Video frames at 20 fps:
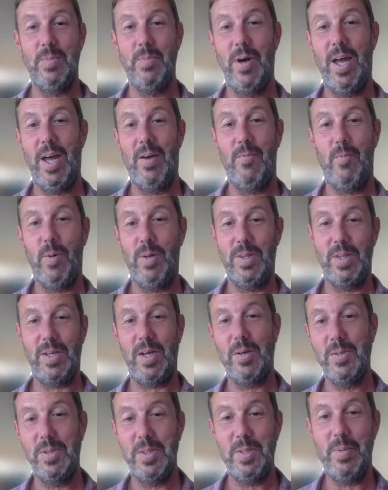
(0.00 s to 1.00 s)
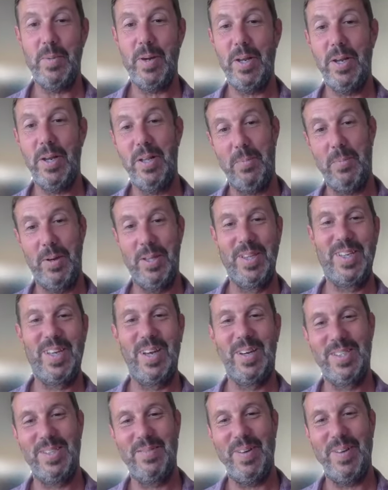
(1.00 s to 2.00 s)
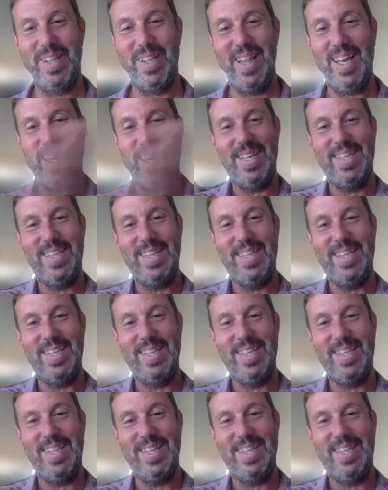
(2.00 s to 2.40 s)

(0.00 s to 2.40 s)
you might have one that goes to bed early, one that goes to bed late.